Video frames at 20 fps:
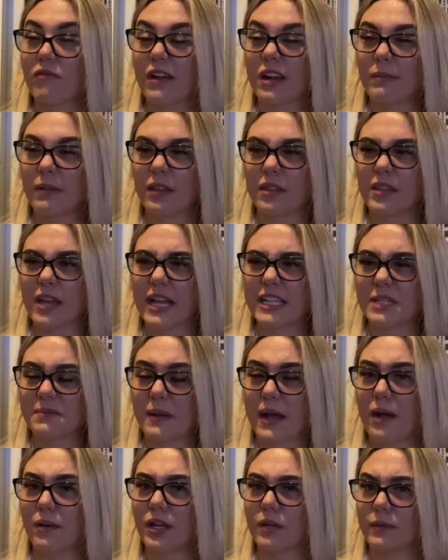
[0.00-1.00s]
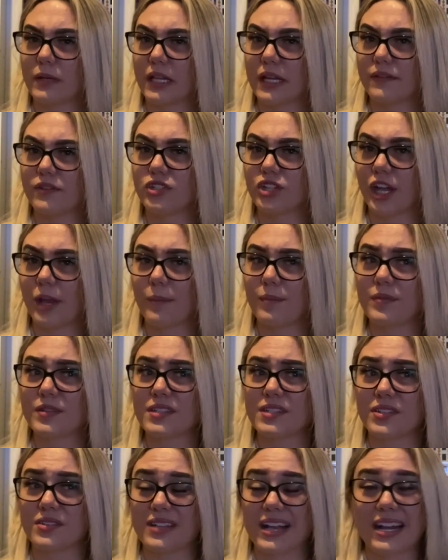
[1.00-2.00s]
about £30, I believe, shipped.
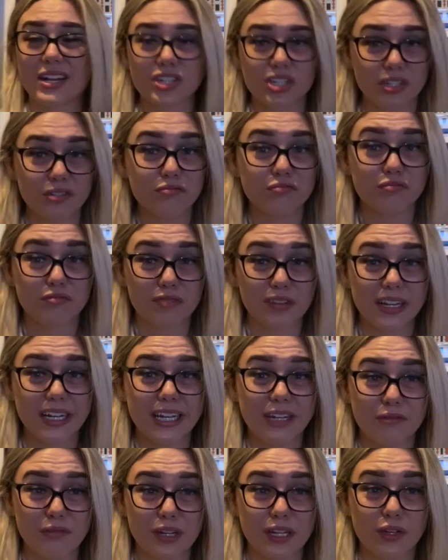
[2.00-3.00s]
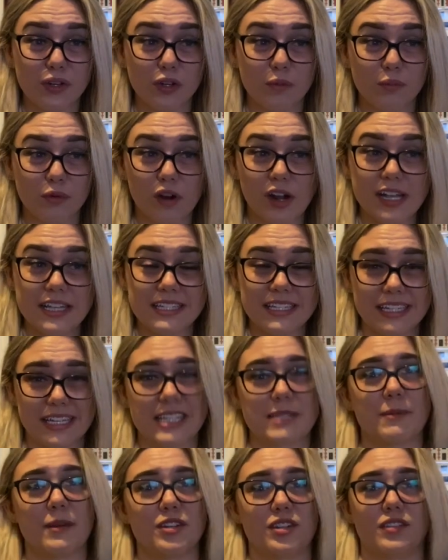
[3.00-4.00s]
So it's actually really good pricing,
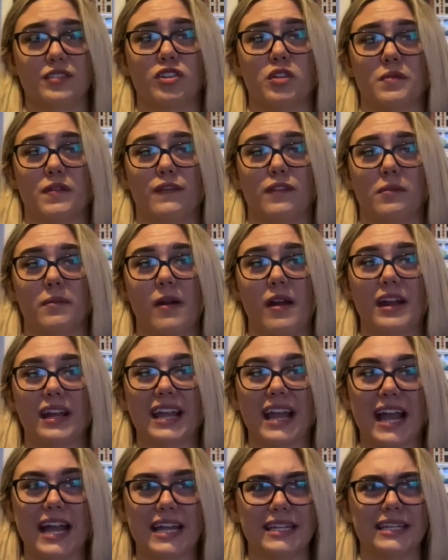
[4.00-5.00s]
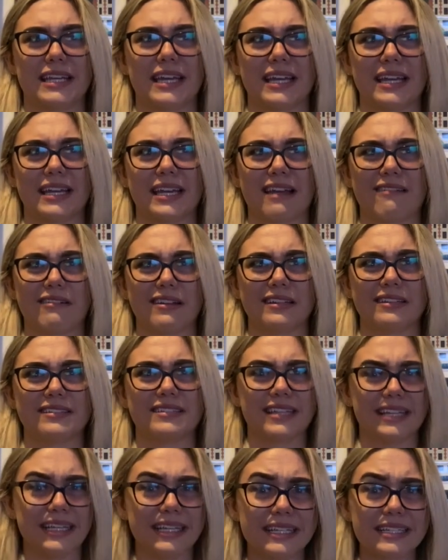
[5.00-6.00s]
especially if it's coming from America and you get
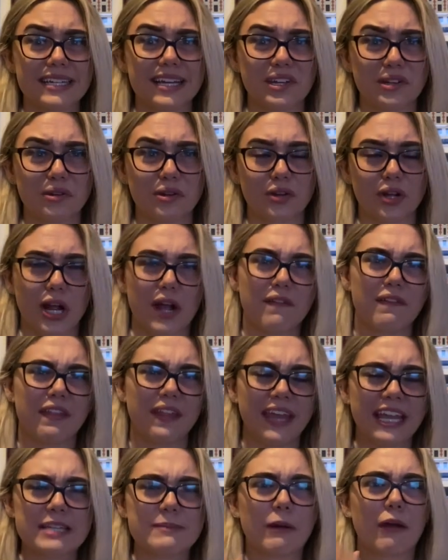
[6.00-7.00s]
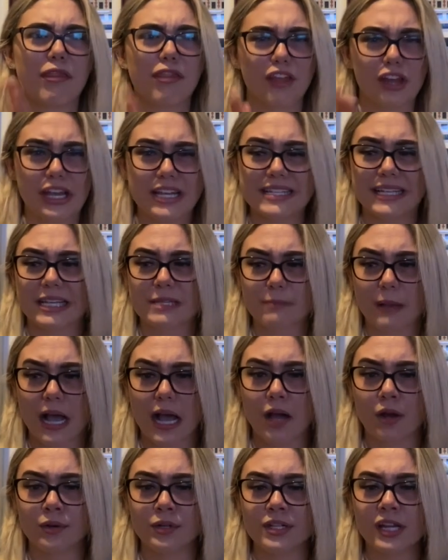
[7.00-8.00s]
guaranteed an autograph. I think it's about
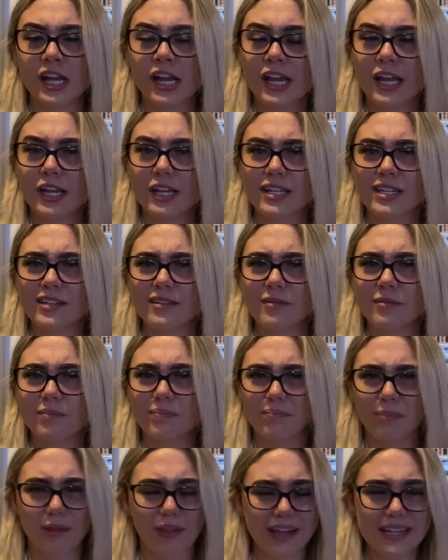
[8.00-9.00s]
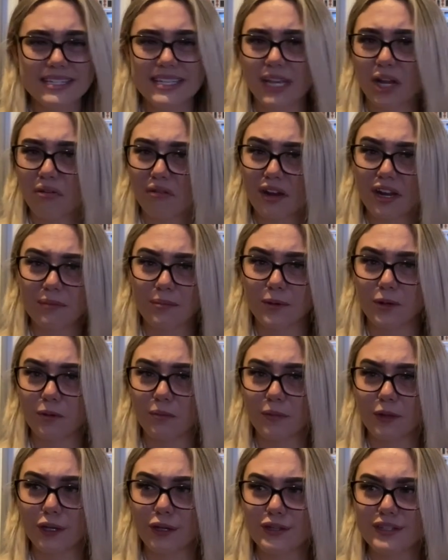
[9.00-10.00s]
£36, but that's incredible
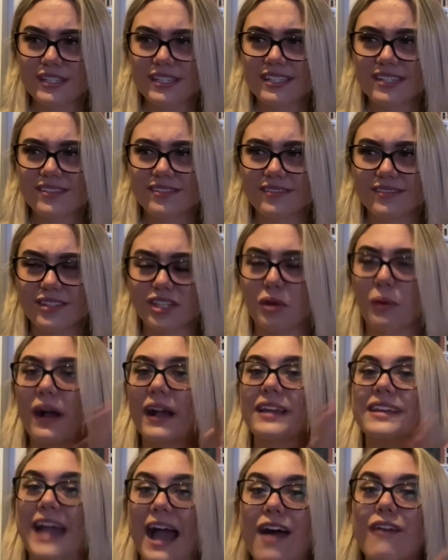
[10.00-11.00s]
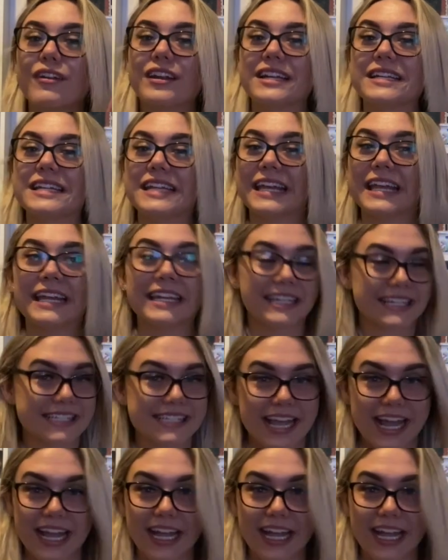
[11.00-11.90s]
because you are guaranteed that's